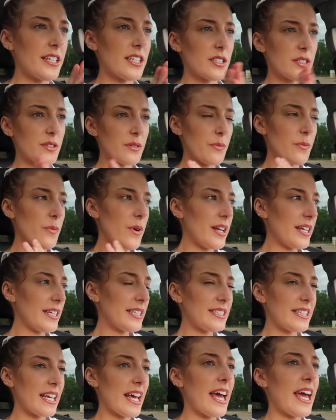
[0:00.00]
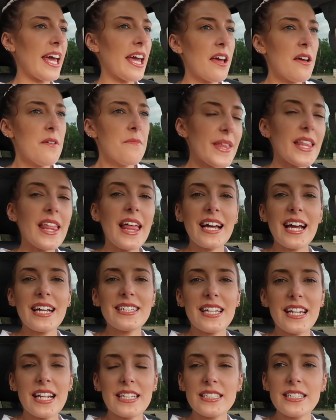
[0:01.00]
just want to say, like I
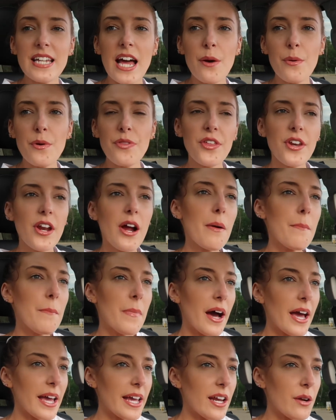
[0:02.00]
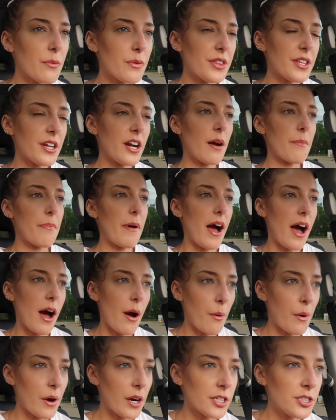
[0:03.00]
said, it's not within our might and within our
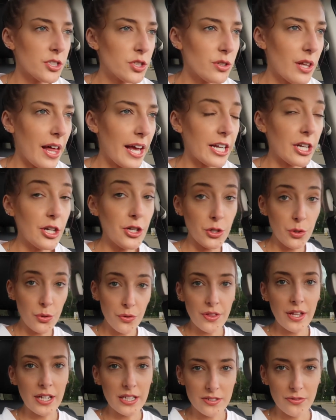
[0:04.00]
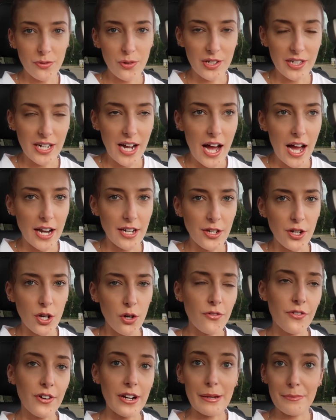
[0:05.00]
power to like do things for God, you
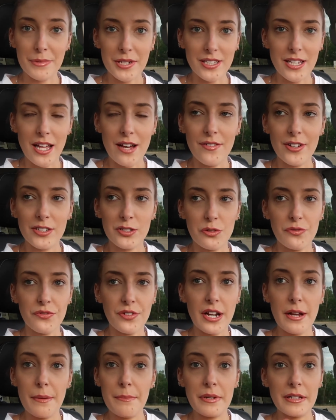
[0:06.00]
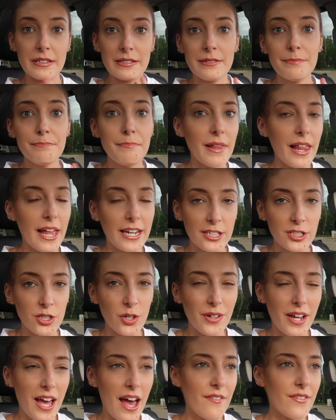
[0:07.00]
know, for him to love us or for him to let us
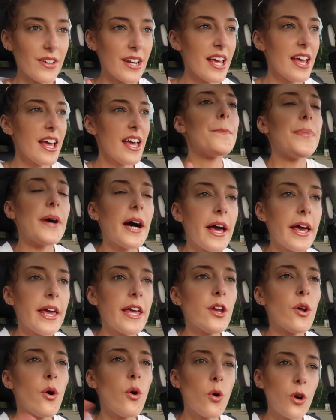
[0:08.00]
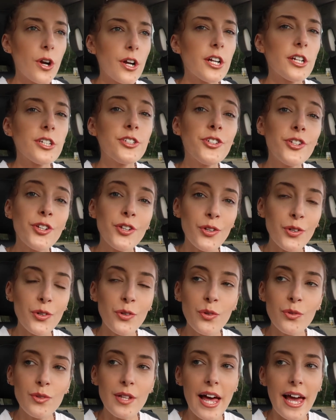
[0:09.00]
go to heaven. But in order to
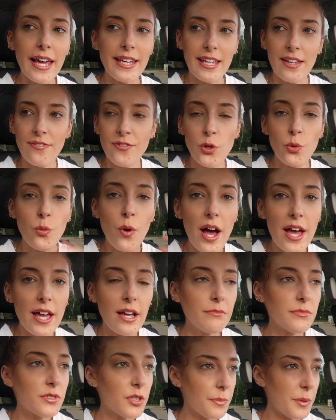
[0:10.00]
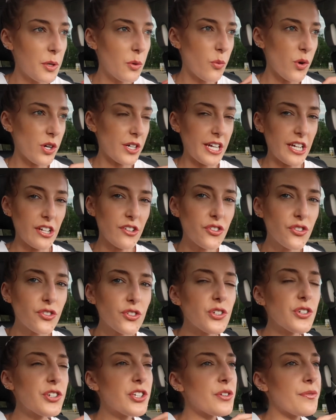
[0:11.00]
like, if you want him to be working
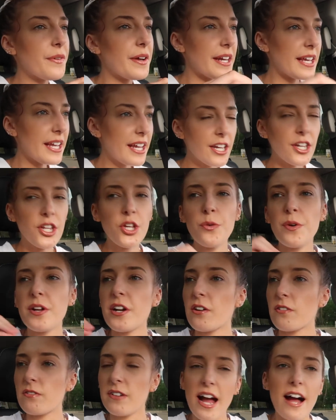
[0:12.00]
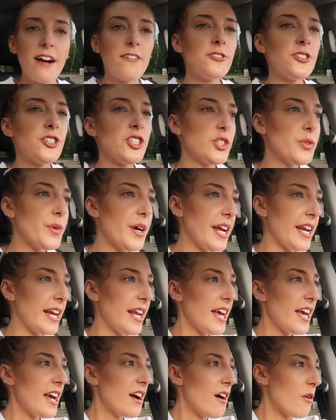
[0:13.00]
through you and in you and around you
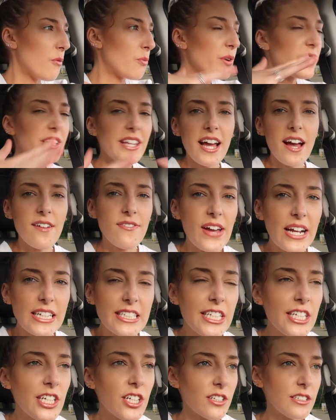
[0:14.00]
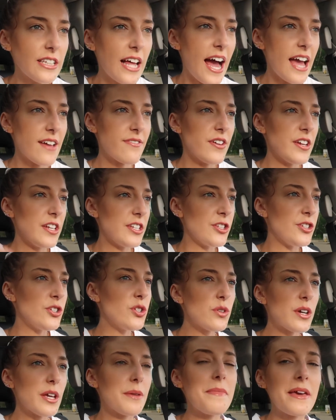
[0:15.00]
and really affecting your life and
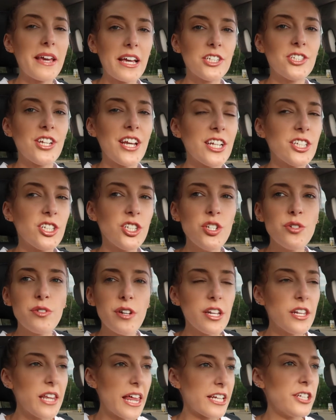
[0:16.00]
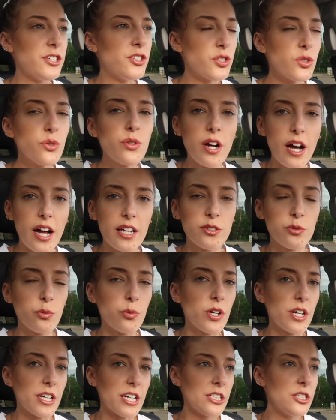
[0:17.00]
you can make a change and you can like do God's
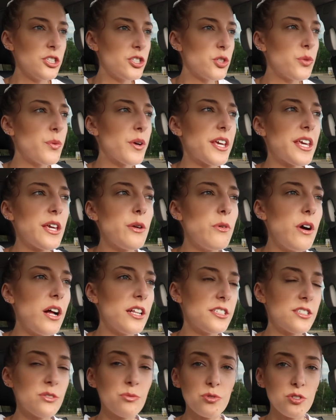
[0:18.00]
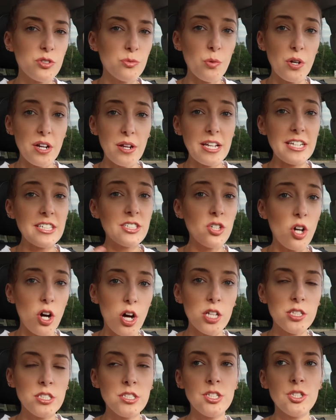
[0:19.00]
work and do what he wants, what he's
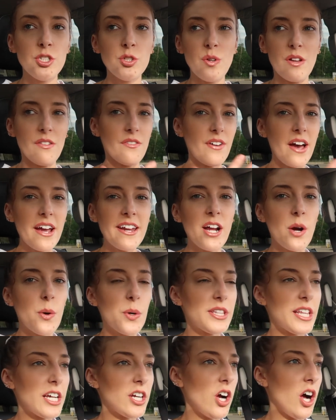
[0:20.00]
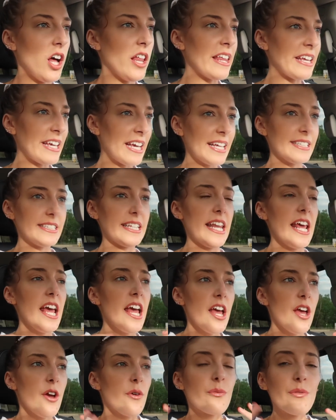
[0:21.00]
called you to do and find out what that calling is and
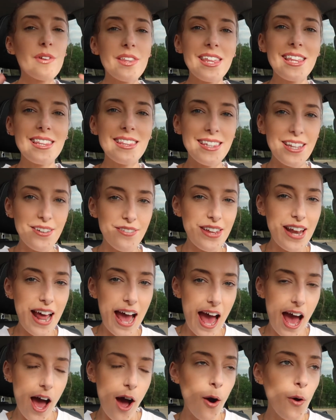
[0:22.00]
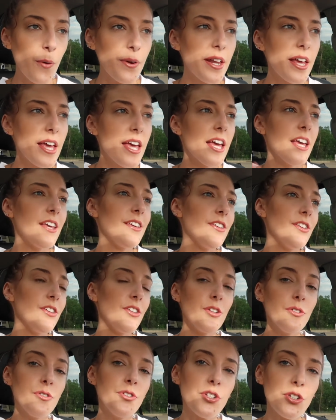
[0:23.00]
really live it out
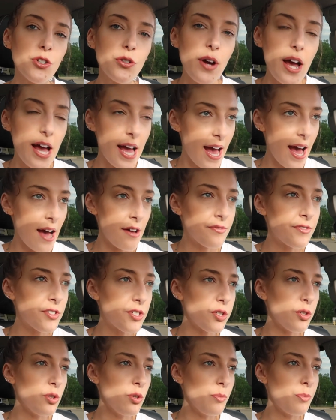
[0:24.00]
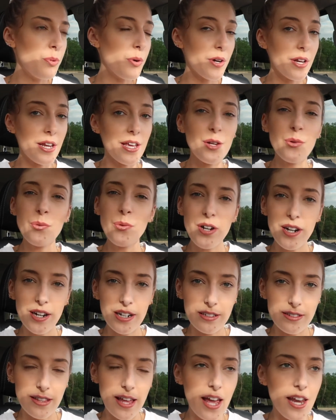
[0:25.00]
you do have to put in
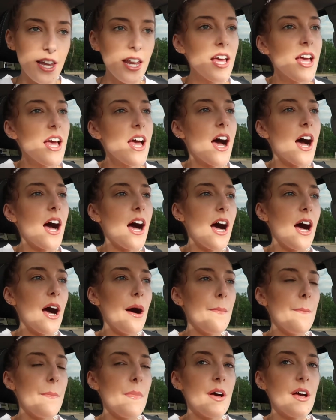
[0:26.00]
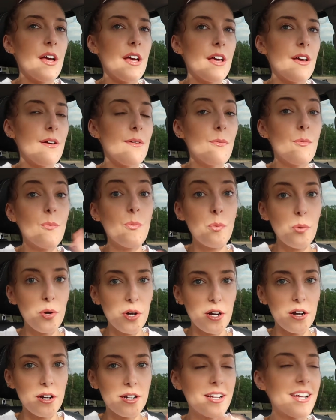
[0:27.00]
work then. Um,
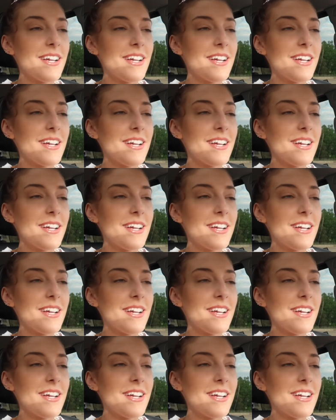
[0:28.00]
work.